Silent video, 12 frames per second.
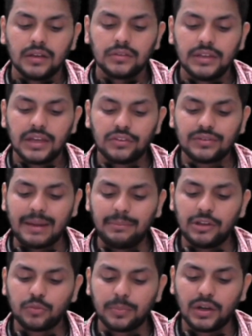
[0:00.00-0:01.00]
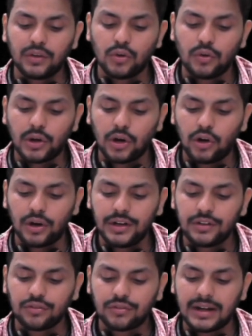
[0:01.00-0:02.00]
The establishment of overall
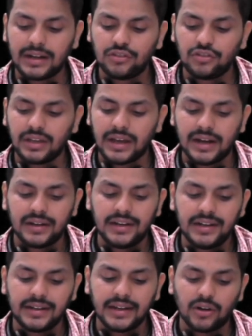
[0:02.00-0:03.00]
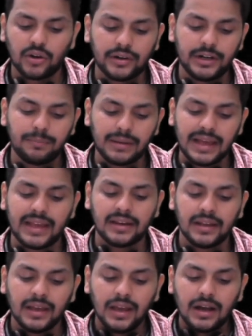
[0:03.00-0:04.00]
audit strategy and detailed audit
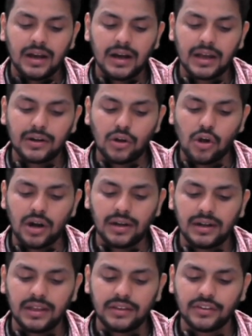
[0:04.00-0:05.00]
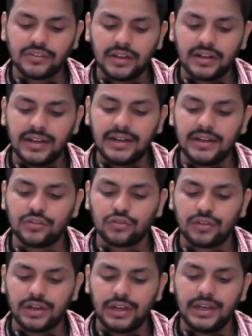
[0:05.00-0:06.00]
plan are not necessarily
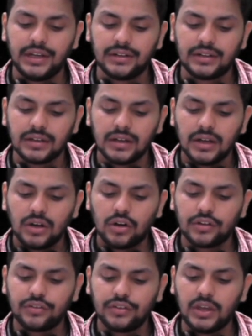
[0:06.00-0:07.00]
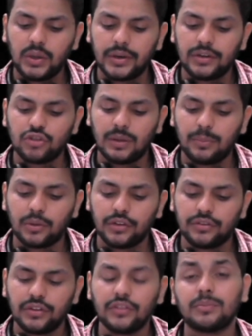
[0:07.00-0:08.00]
discrete or sequential
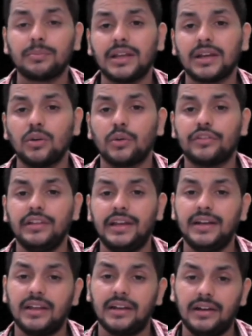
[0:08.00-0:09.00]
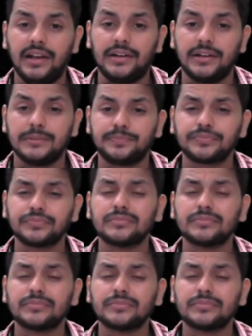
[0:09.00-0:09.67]
process, but they're closely interrelated.